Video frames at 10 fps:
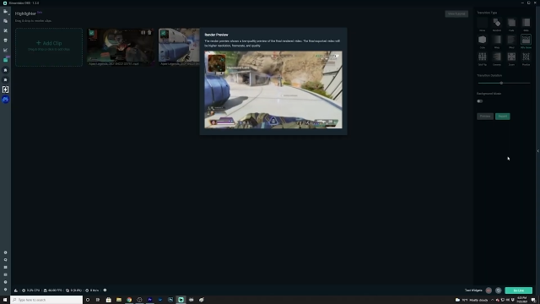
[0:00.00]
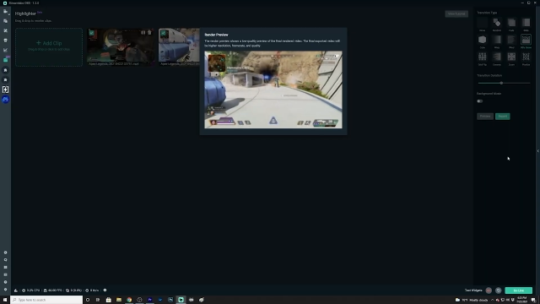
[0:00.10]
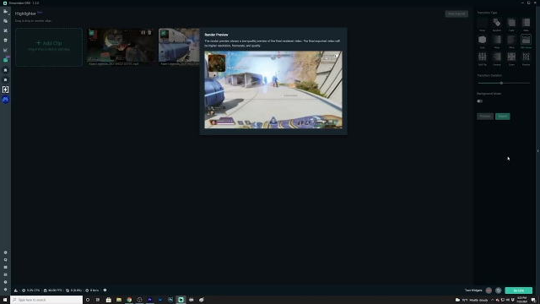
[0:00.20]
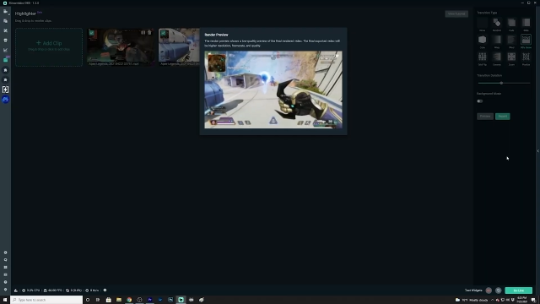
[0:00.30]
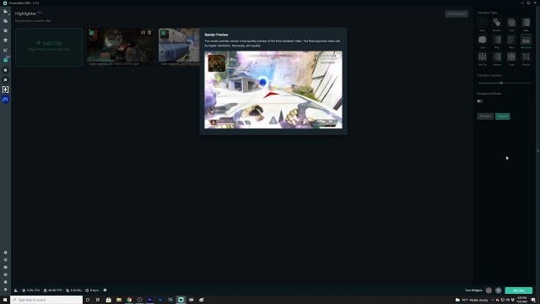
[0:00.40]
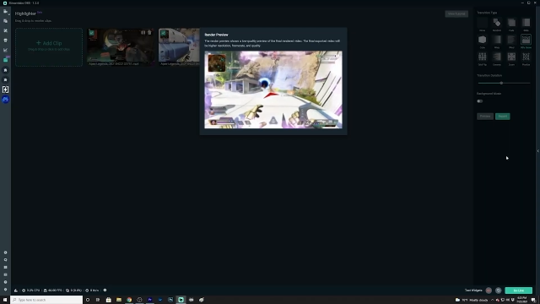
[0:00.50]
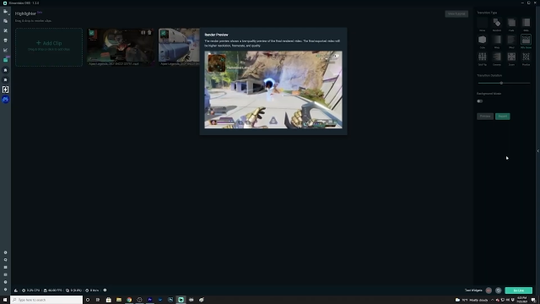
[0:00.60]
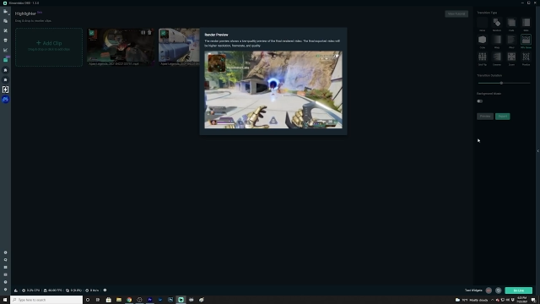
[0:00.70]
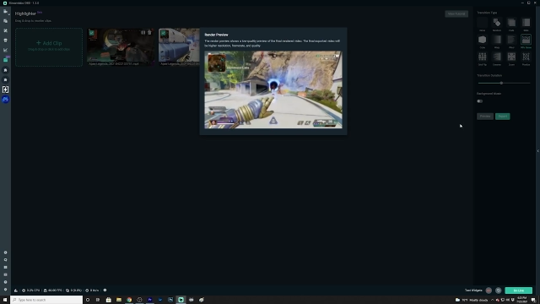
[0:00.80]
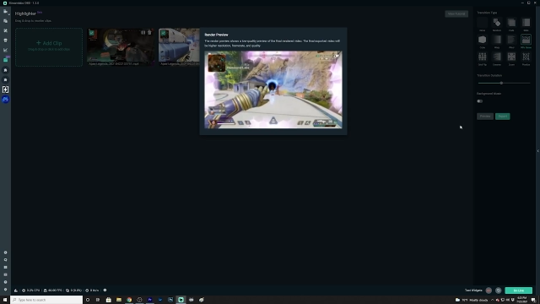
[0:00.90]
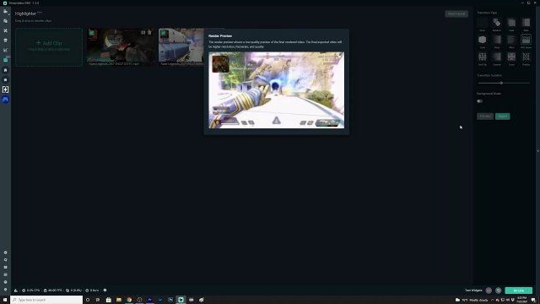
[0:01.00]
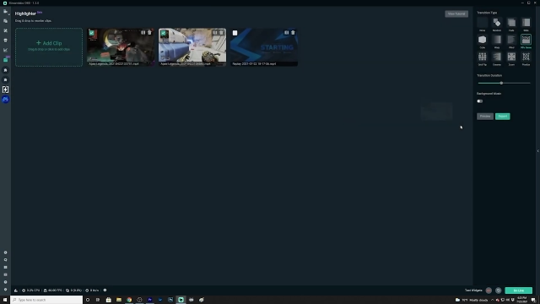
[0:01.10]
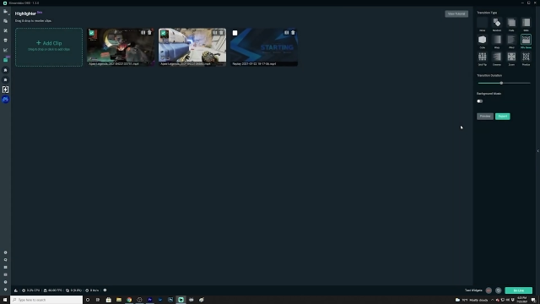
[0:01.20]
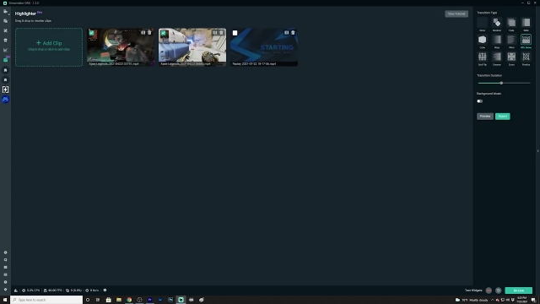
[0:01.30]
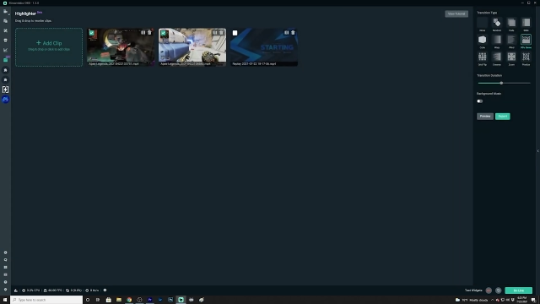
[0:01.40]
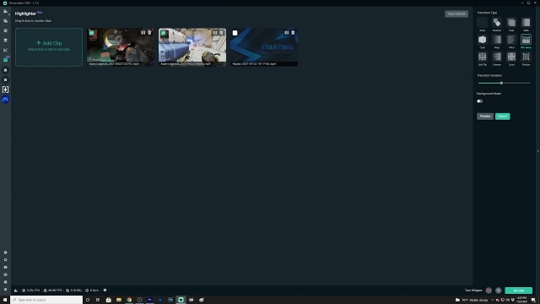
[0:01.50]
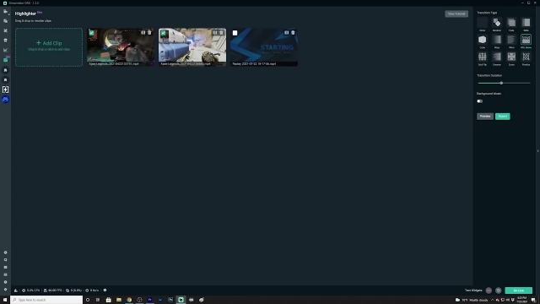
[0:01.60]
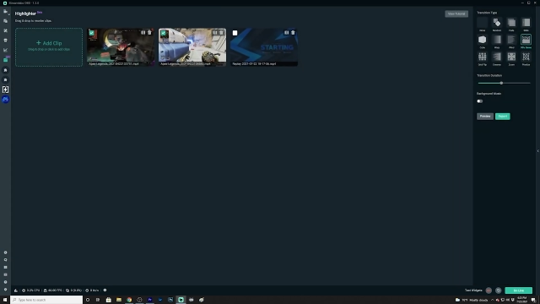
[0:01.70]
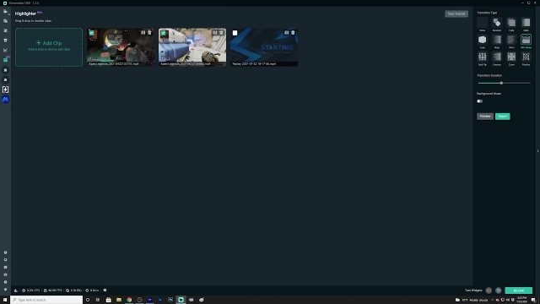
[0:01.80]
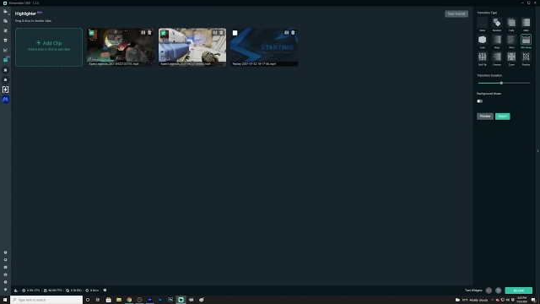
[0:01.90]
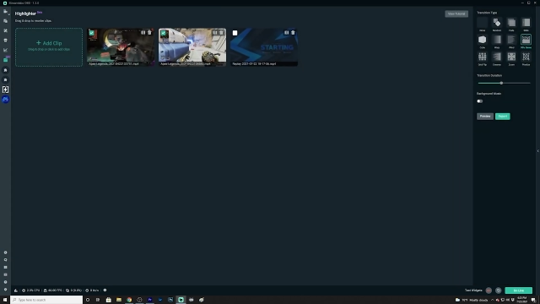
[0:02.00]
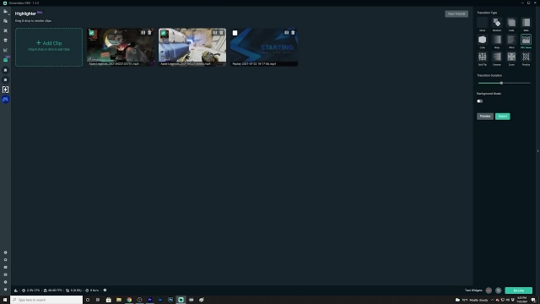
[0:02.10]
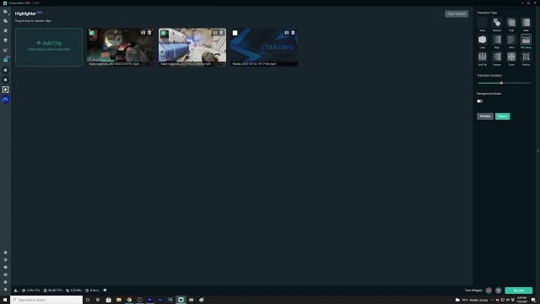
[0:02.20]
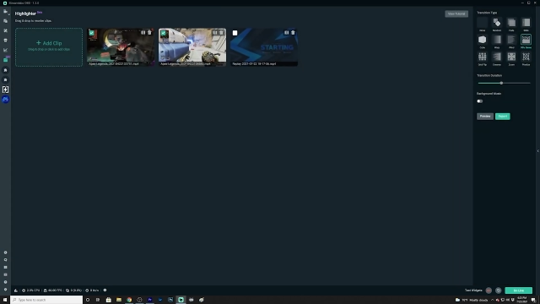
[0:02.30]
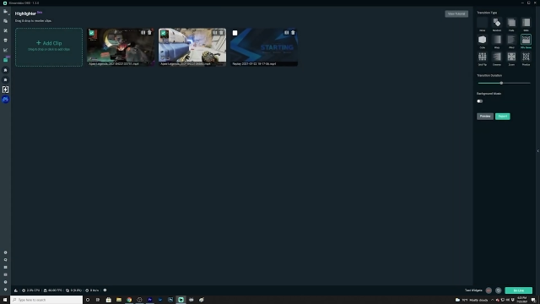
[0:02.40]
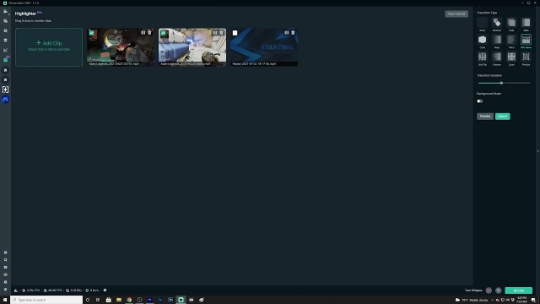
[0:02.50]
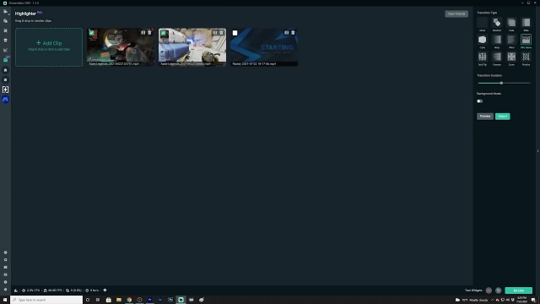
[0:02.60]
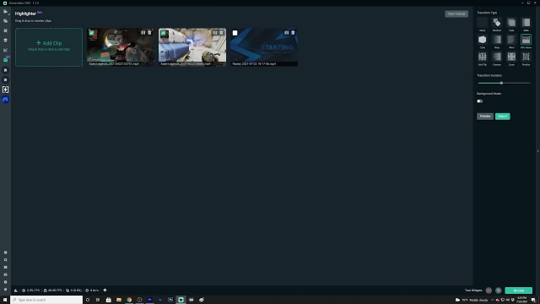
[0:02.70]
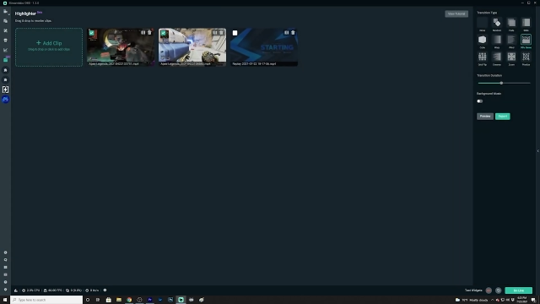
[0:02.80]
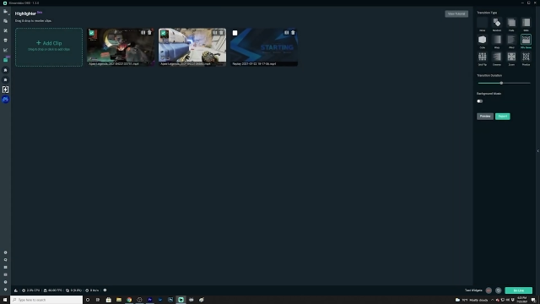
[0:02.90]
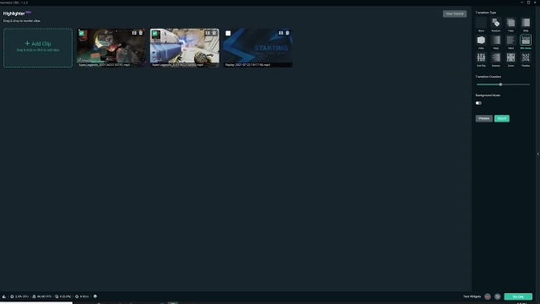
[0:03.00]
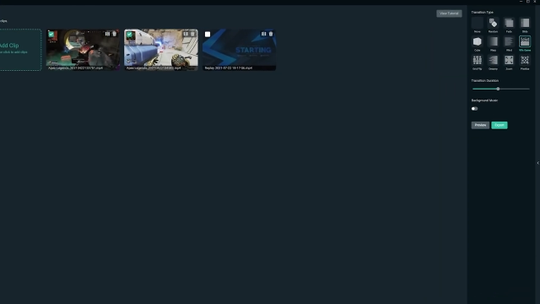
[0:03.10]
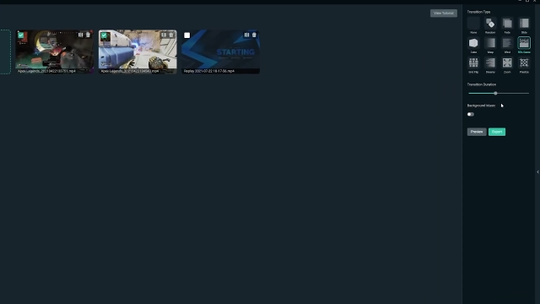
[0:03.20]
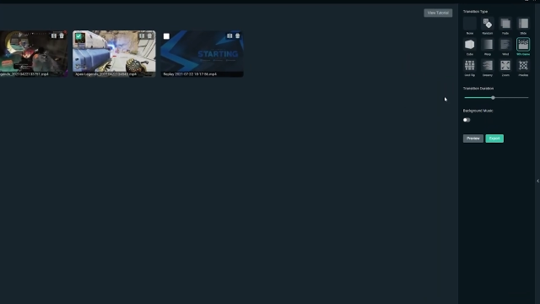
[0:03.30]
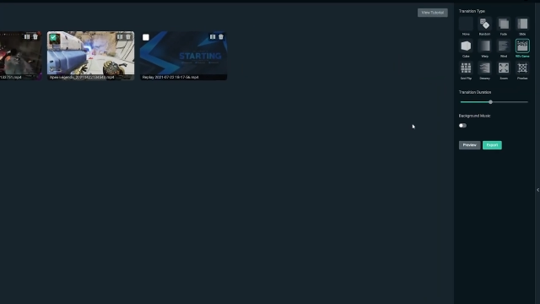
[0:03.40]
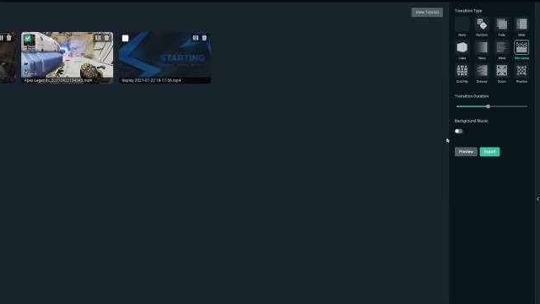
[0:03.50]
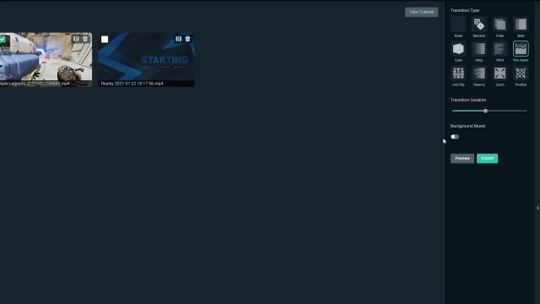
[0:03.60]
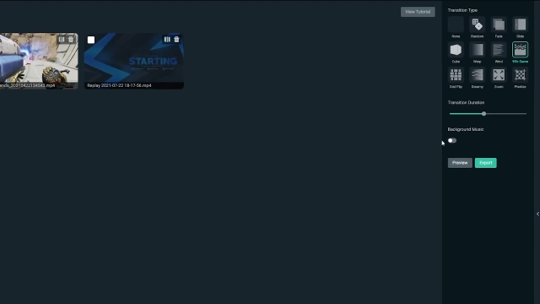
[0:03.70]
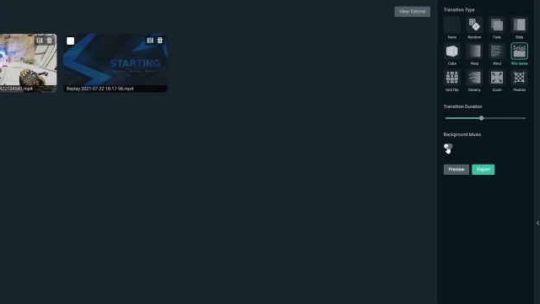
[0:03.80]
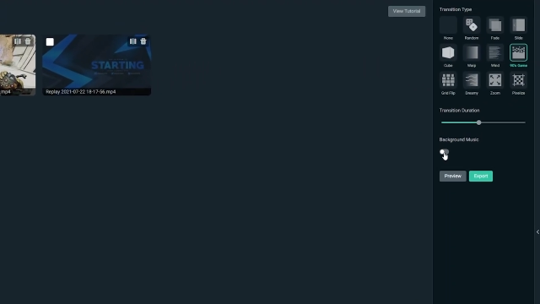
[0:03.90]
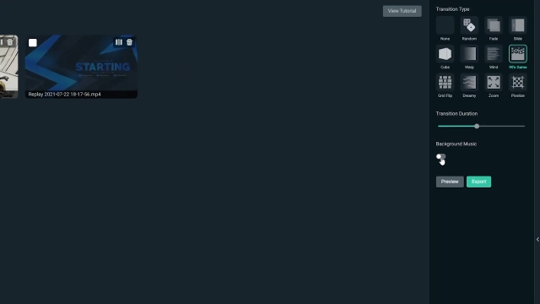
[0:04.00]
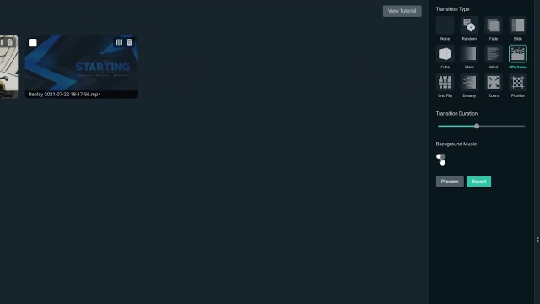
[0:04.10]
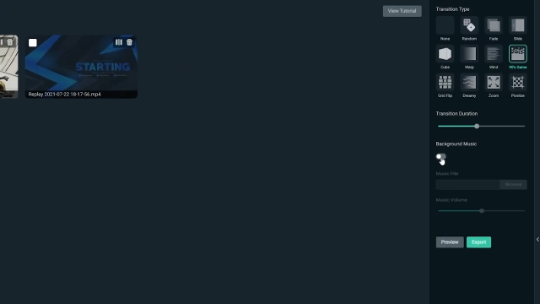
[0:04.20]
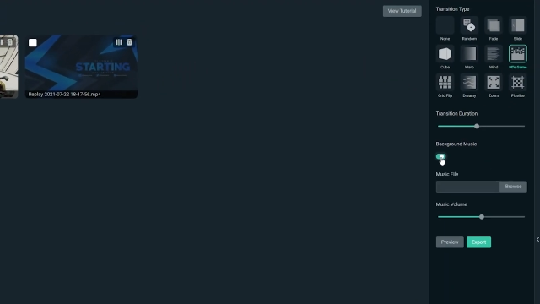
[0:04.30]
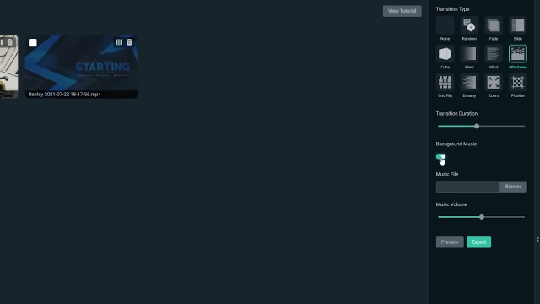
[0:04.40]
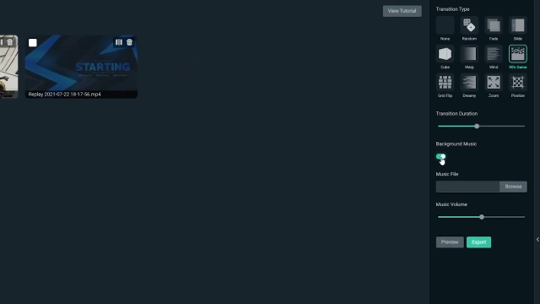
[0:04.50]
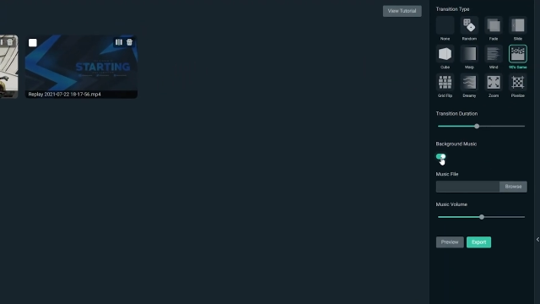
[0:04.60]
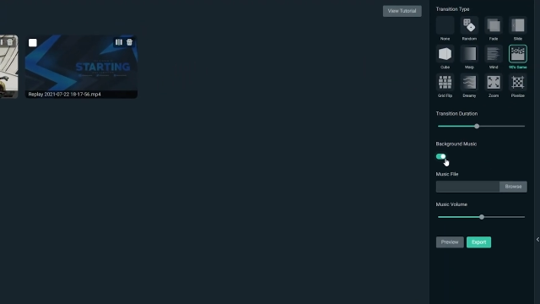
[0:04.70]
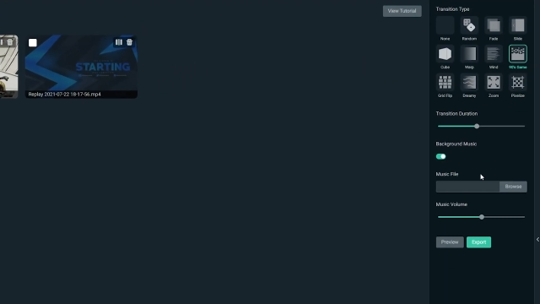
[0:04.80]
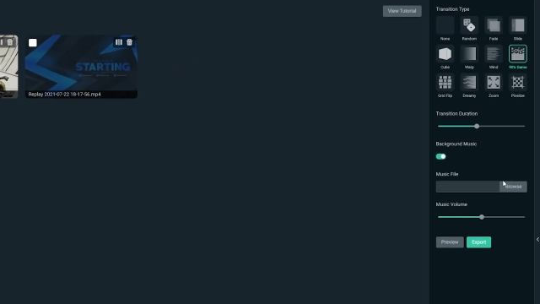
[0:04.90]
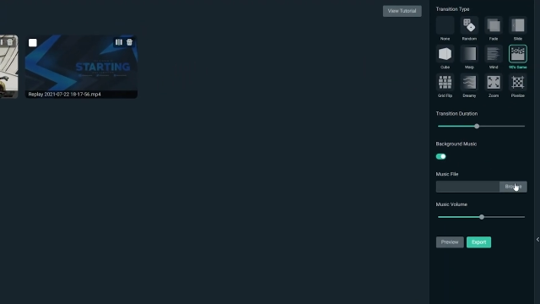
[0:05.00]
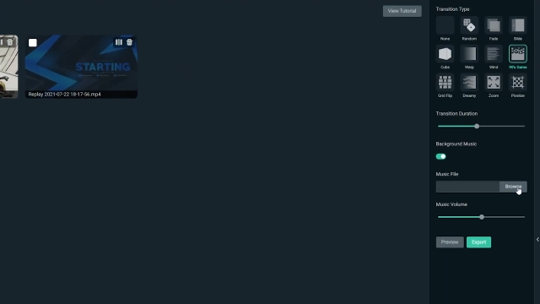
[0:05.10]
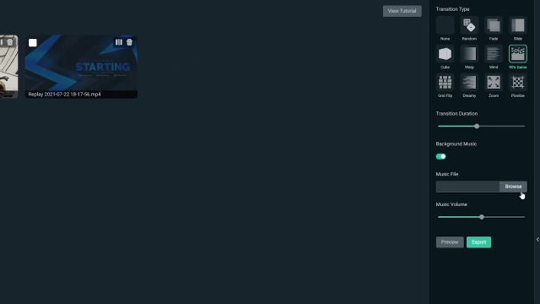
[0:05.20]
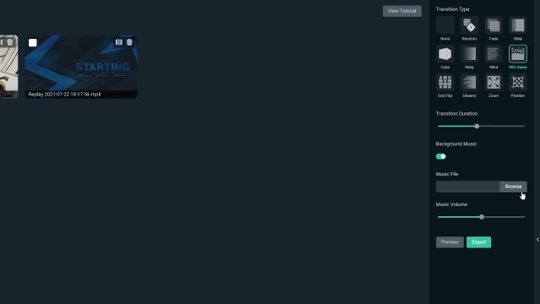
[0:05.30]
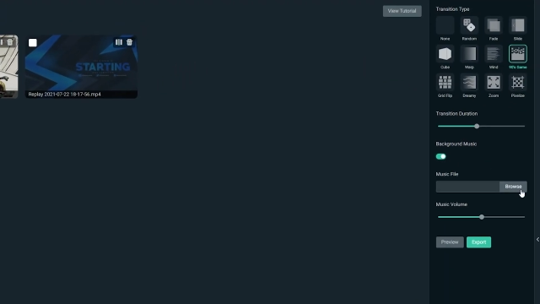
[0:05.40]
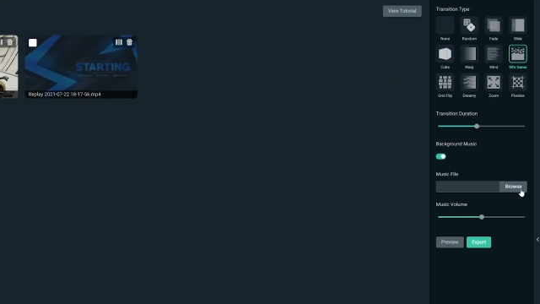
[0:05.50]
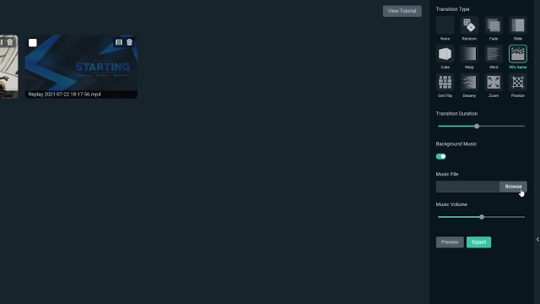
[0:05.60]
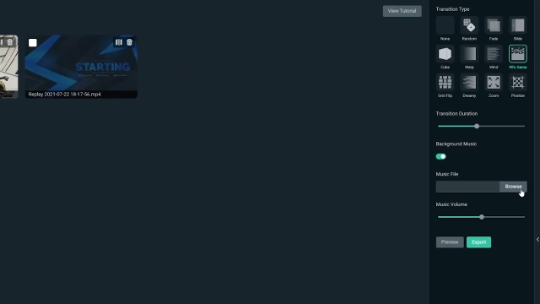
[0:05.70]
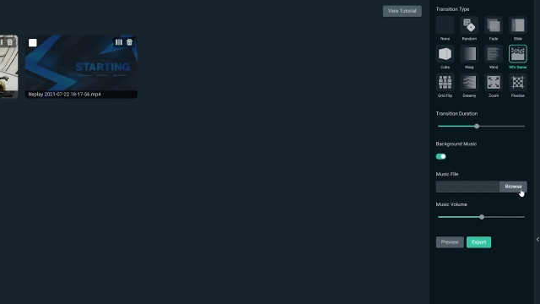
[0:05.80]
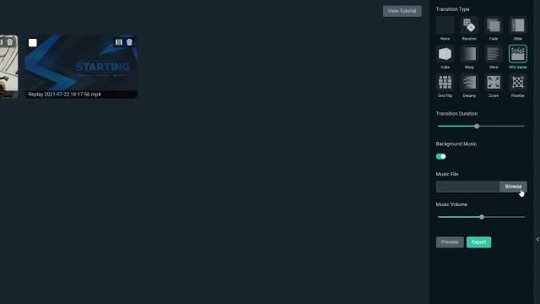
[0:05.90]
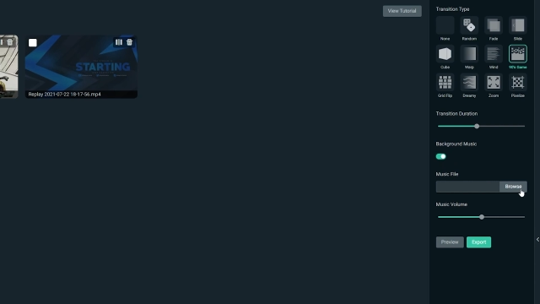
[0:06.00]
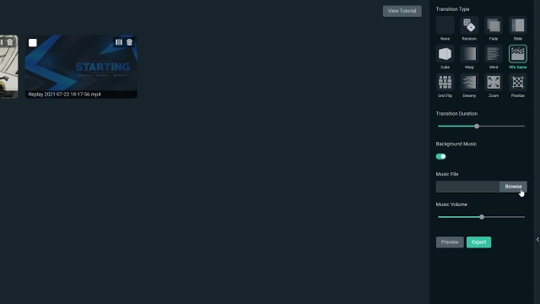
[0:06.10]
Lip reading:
[unreadable: no face in view]